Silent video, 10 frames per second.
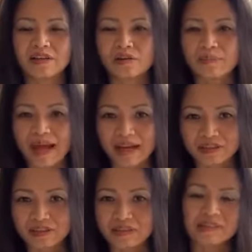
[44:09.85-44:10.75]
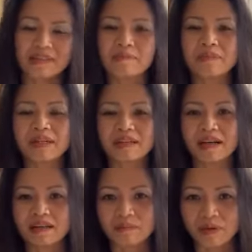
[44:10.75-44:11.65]
your passion, and being
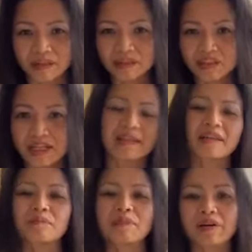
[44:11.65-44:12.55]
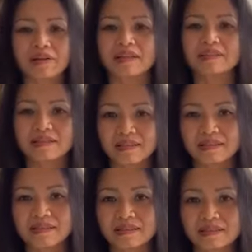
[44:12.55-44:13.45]
unapologetic about it
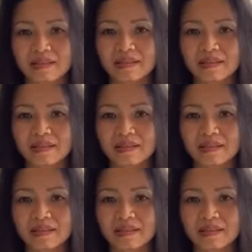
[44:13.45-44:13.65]
is,